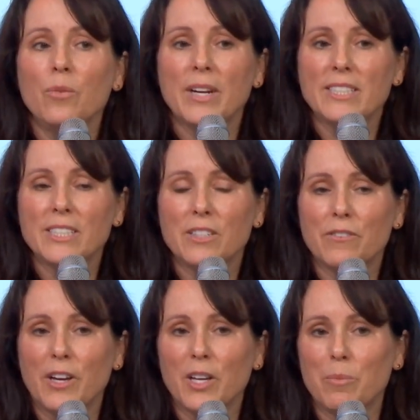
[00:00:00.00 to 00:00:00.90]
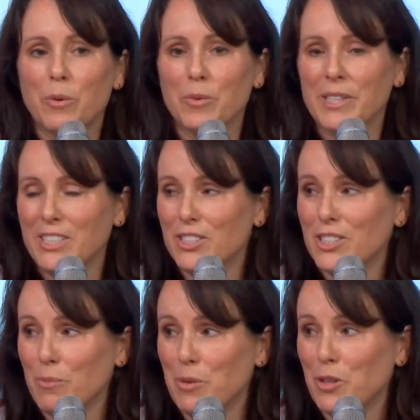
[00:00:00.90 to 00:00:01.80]
way to develop a
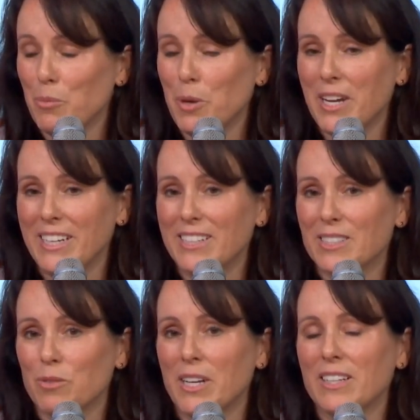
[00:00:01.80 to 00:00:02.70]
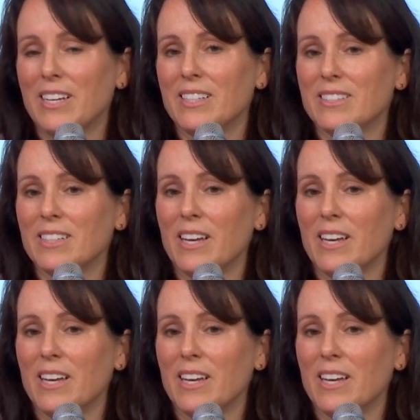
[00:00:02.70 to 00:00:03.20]
relationship with your body as well as